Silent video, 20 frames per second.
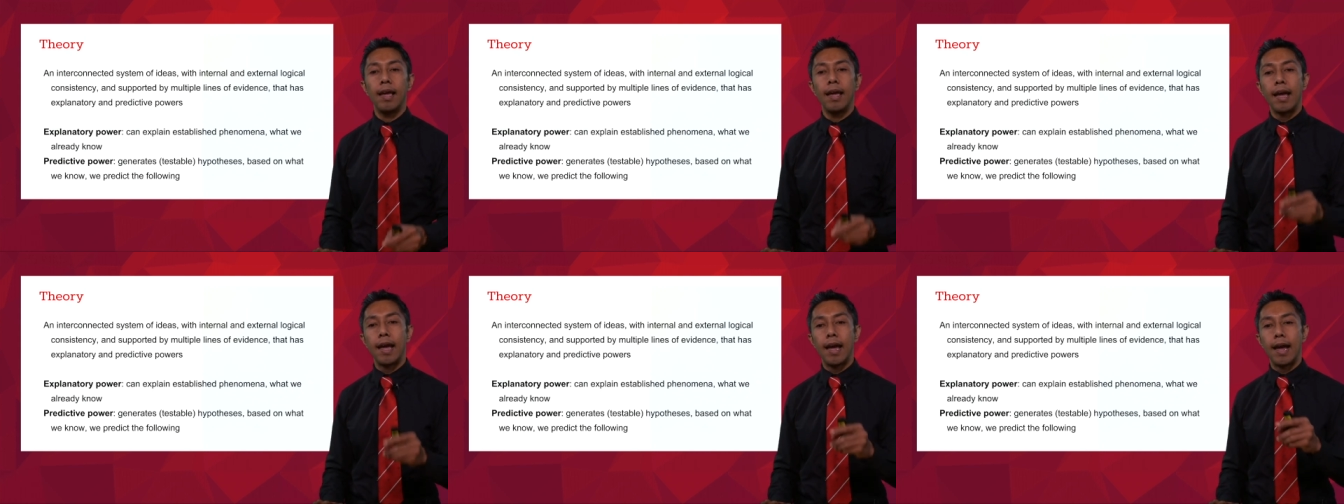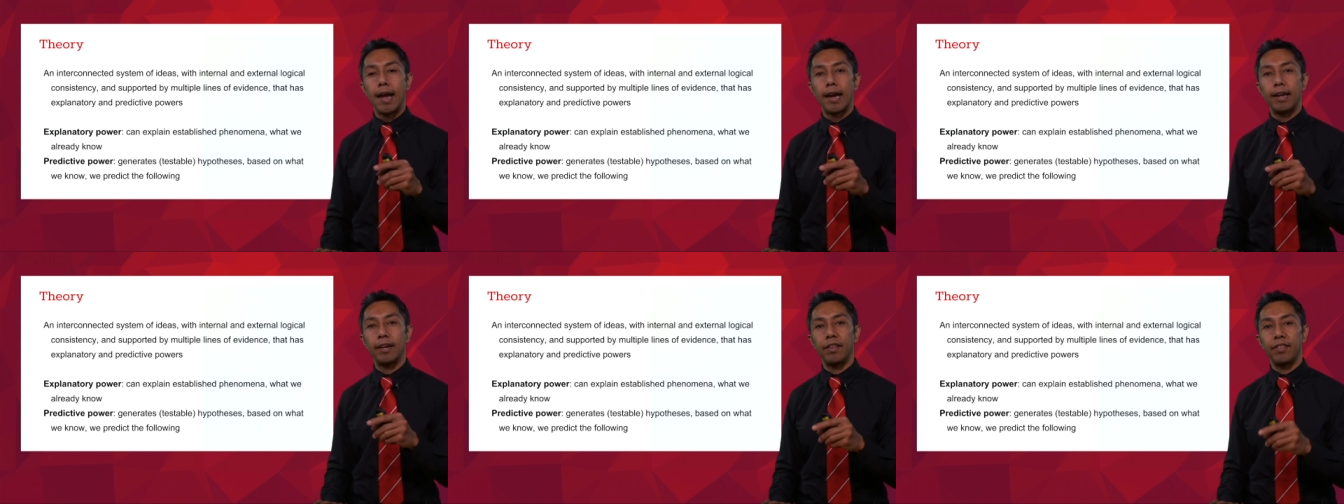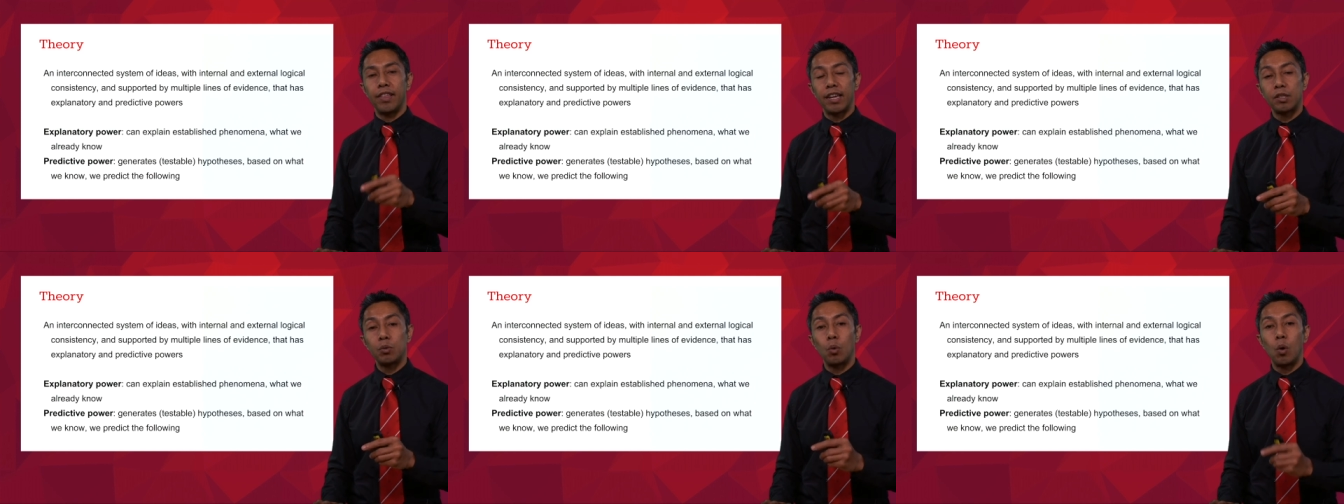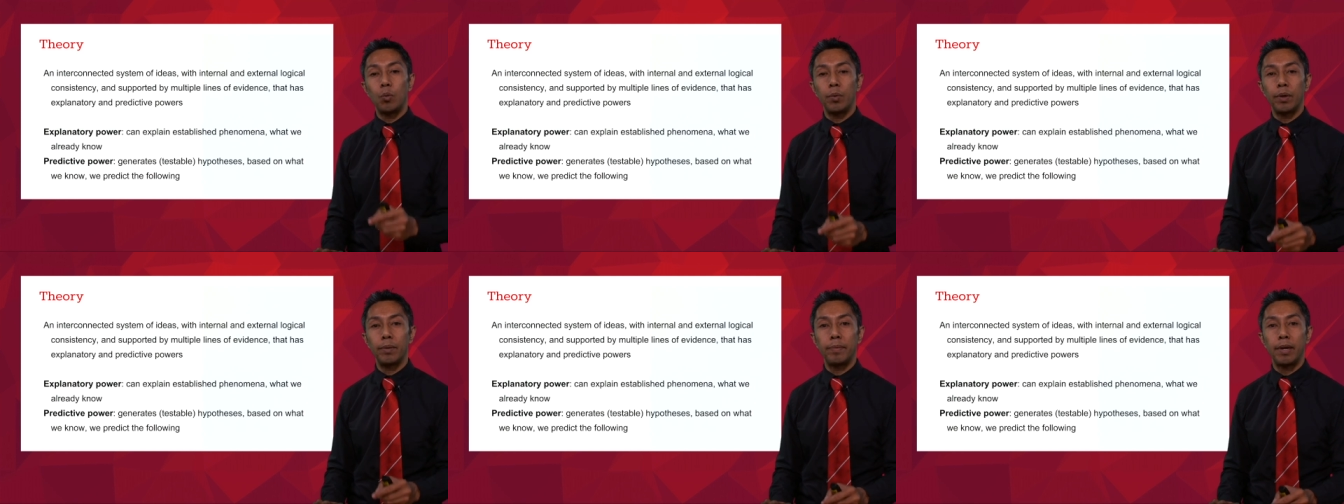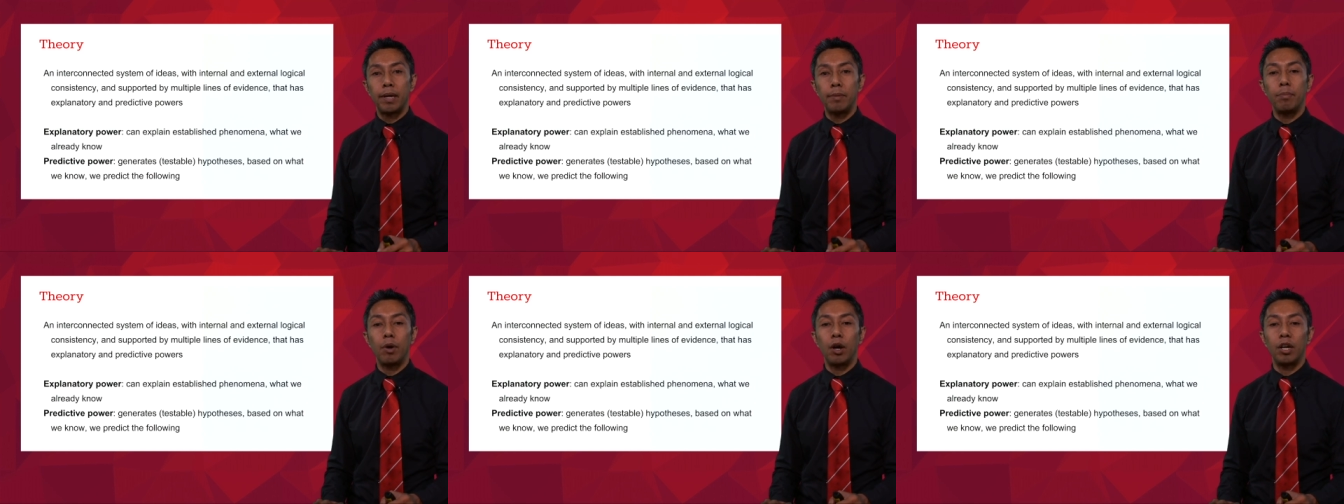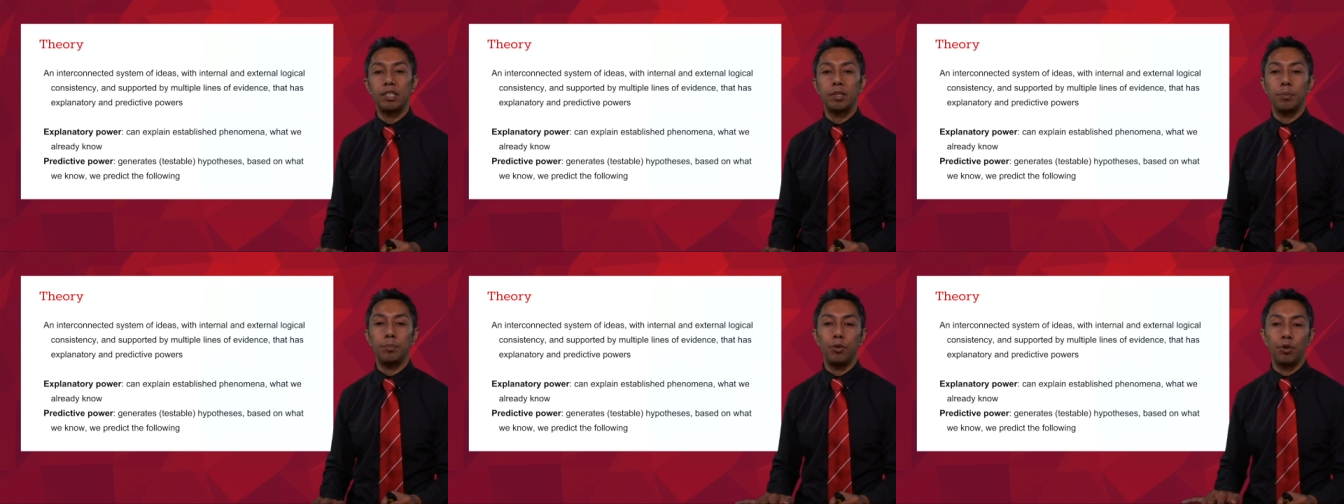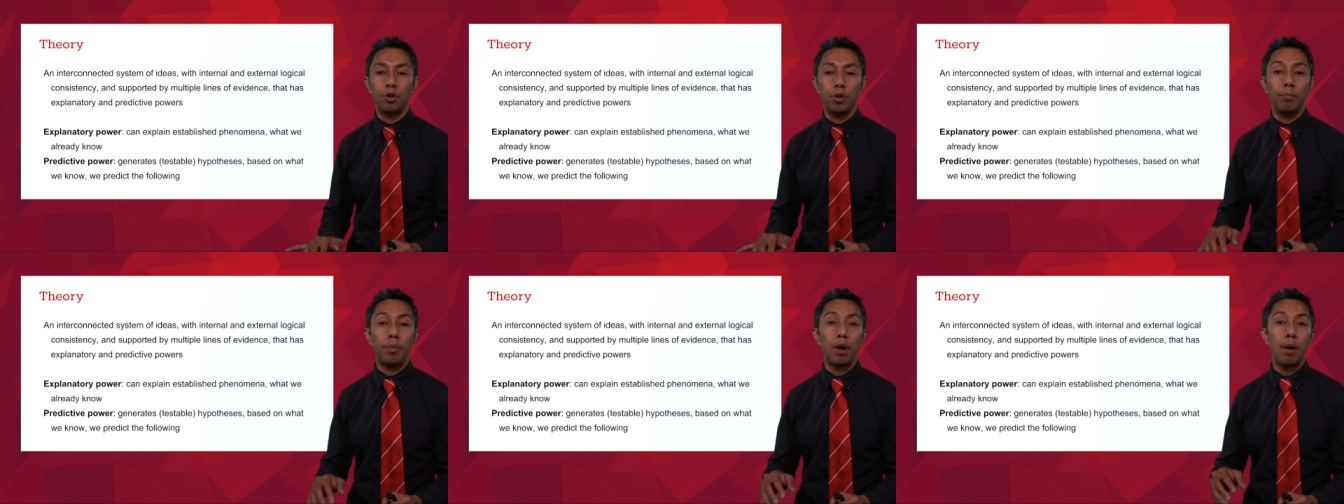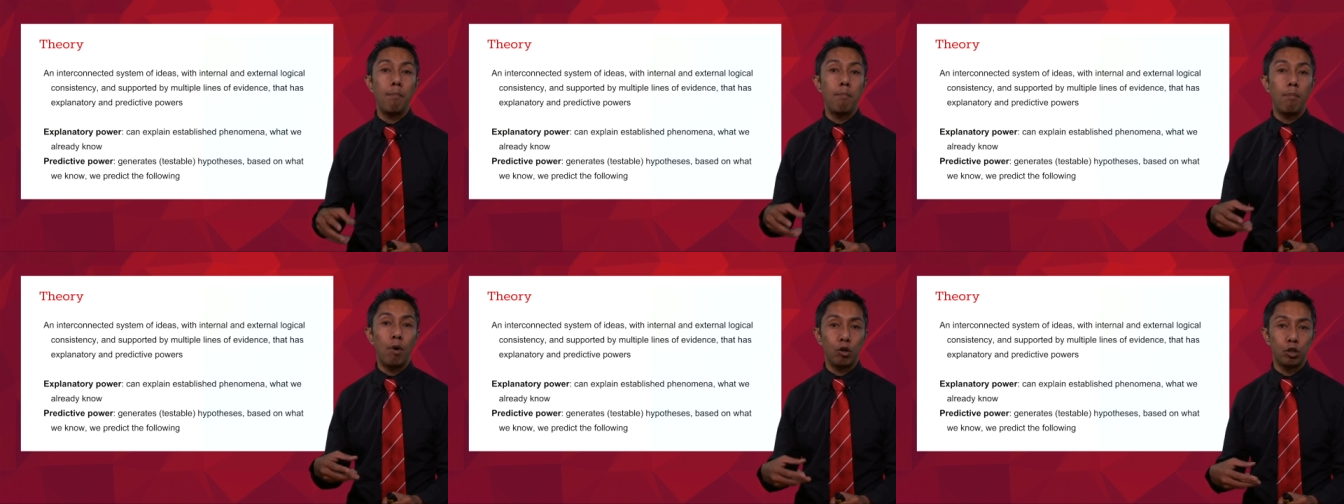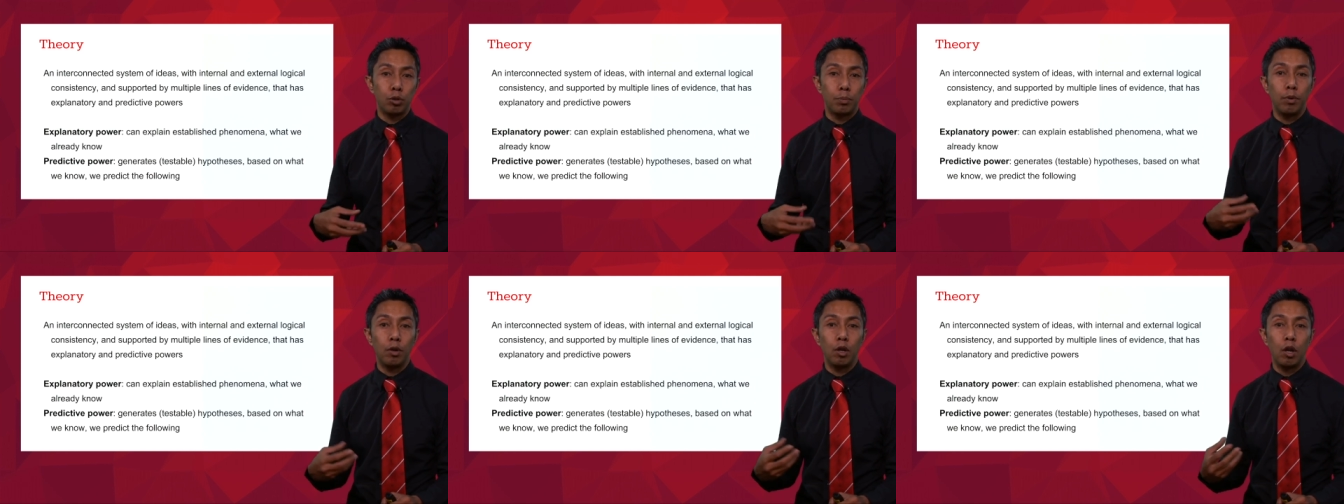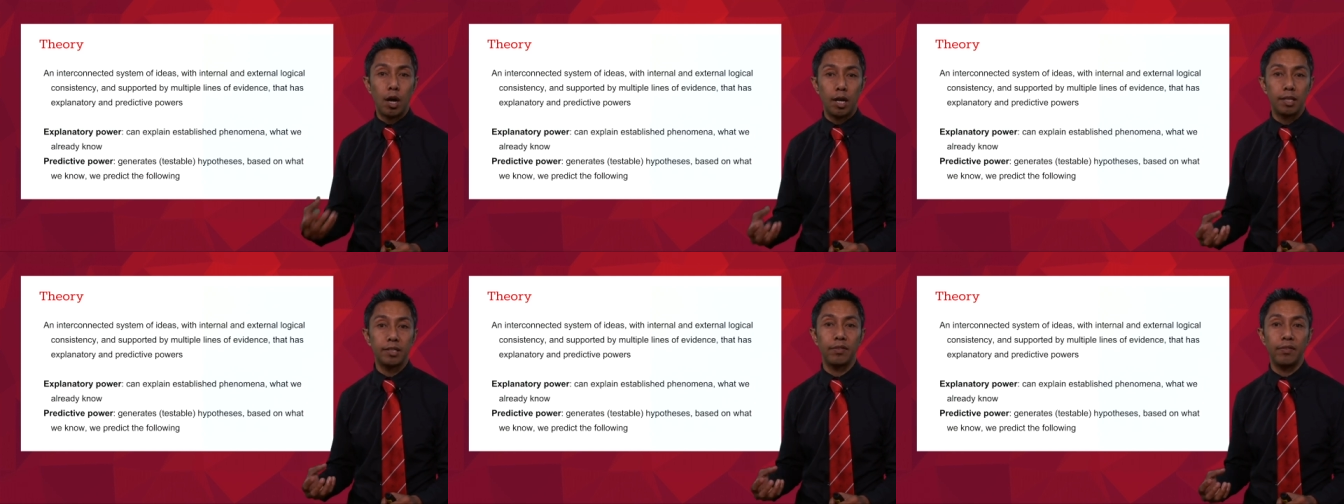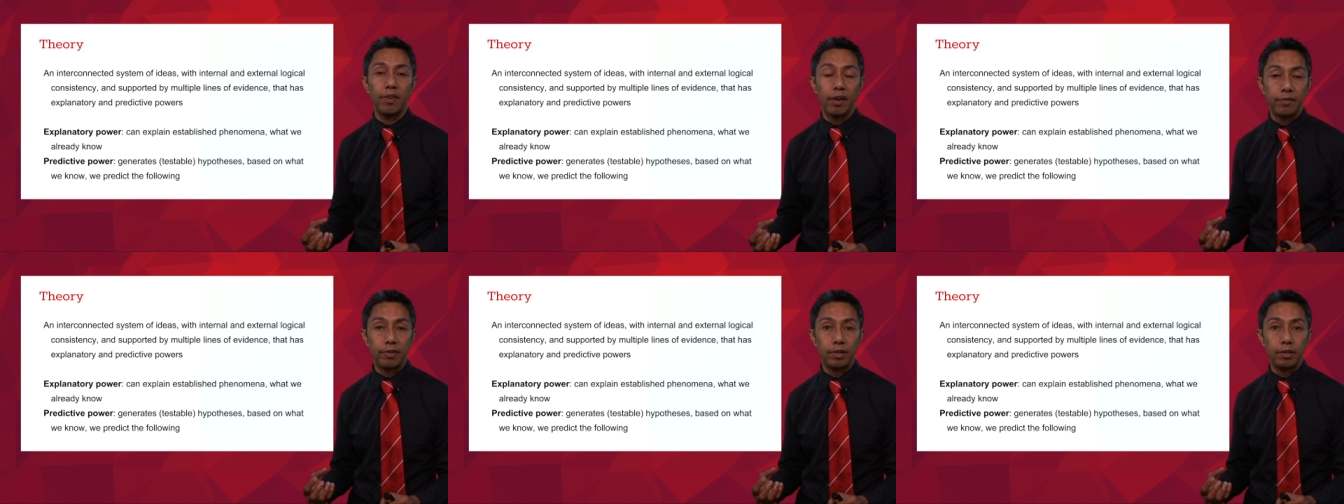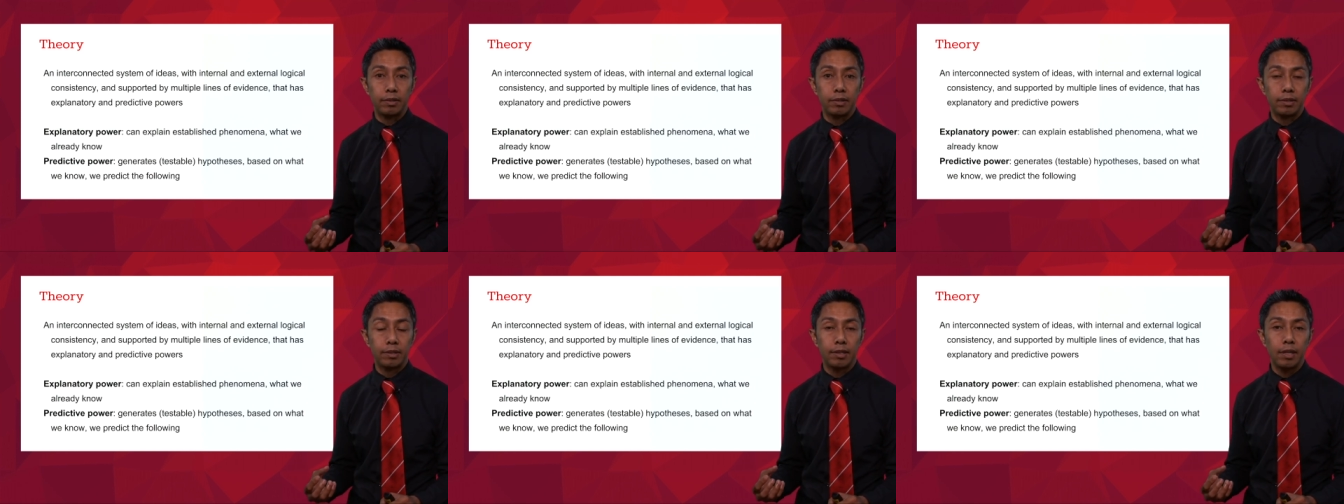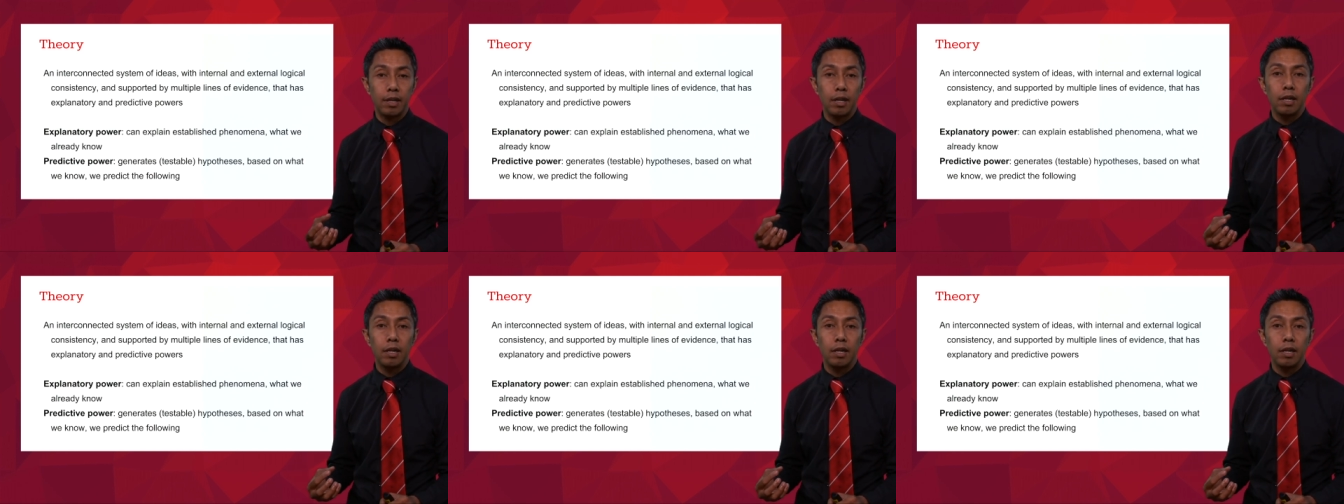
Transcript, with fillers: And that's what we mean by supported by multiple lines of evidence.